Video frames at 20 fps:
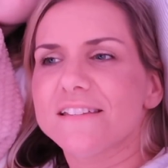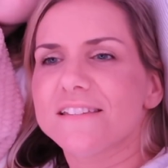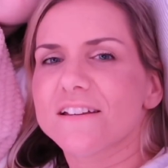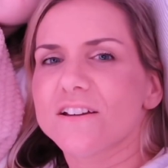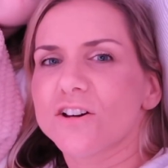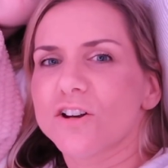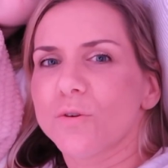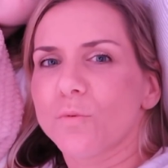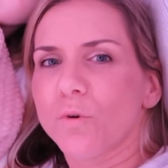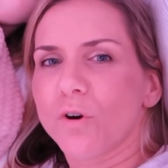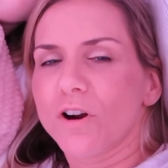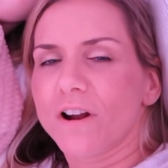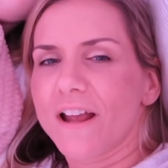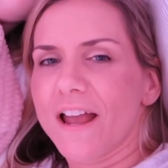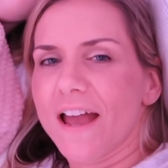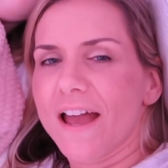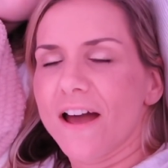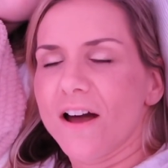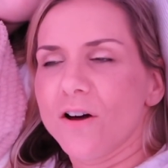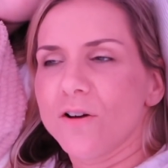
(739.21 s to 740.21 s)
isn't going to work
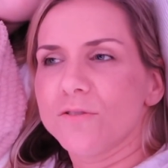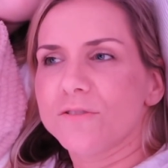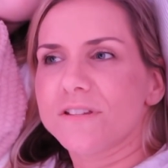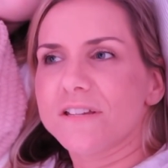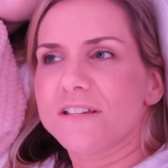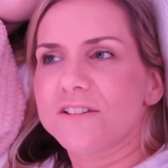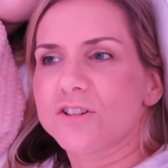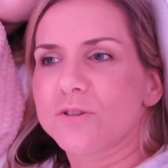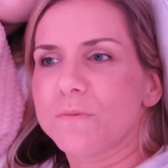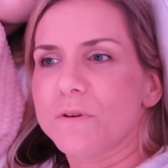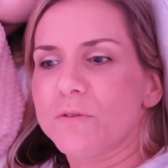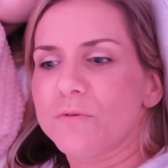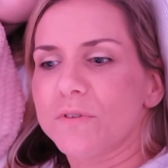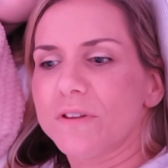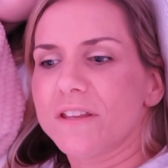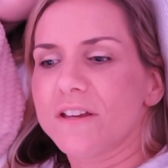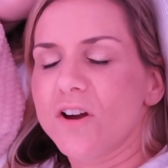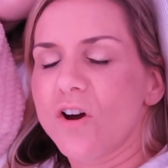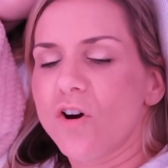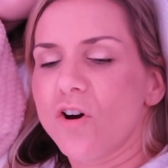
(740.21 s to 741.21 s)
out. It's going to be
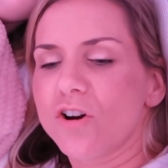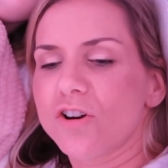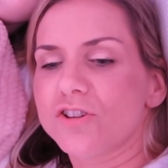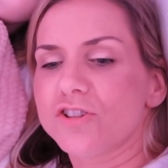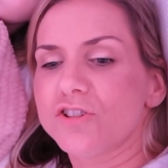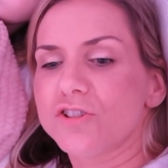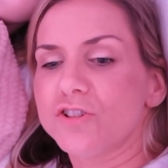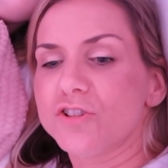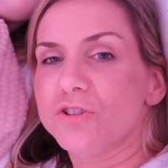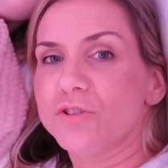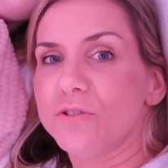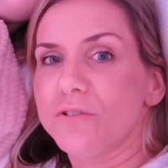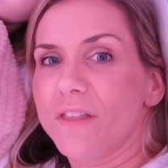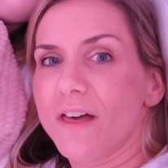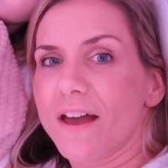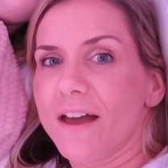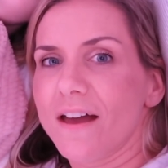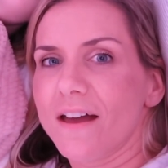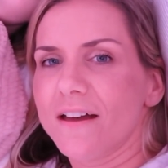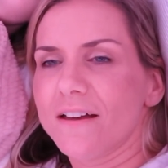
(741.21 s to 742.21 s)
really hard to do
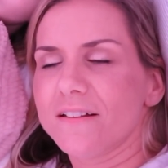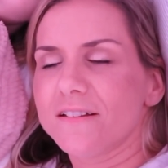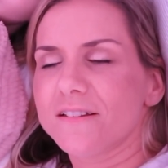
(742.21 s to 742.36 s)
that.